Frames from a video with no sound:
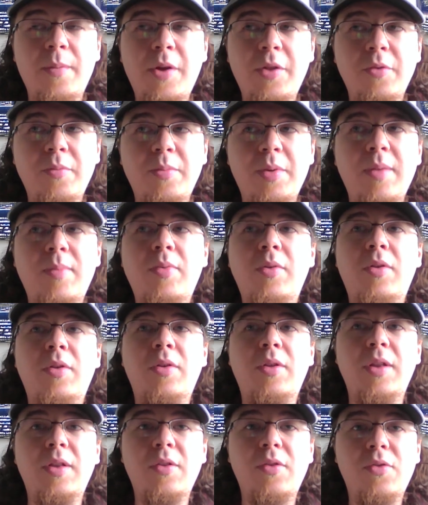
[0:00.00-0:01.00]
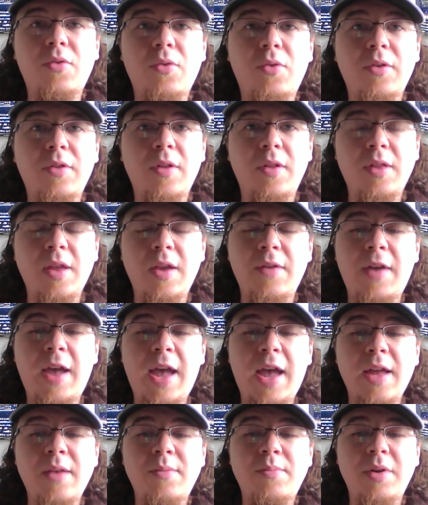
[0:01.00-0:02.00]
other people and stories that they've
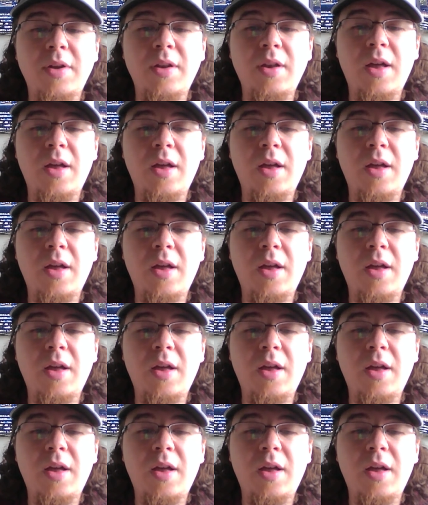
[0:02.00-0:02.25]
had, but